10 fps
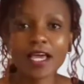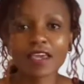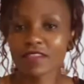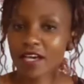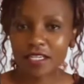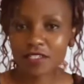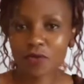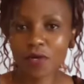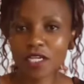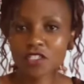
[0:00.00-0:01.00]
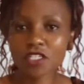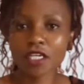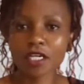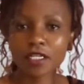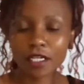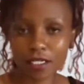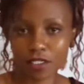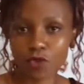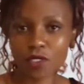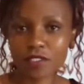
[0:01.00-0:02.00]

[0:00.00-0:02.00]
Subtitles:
and that is why she had to